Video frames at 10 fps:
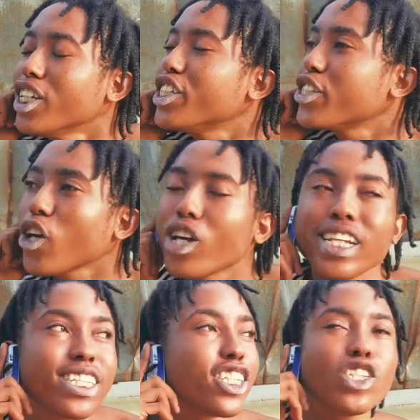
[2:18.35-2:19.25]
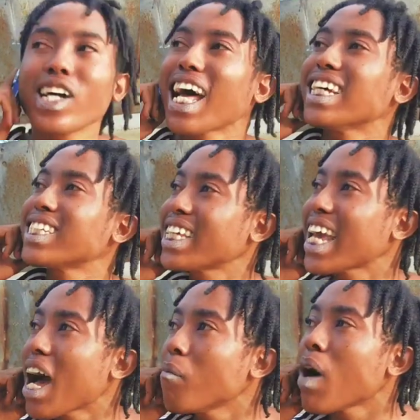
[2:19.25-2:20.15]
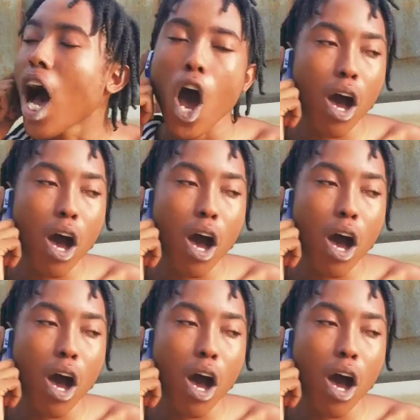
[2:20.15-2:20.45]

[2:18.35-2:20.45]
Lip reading: Sir, this is not a scam.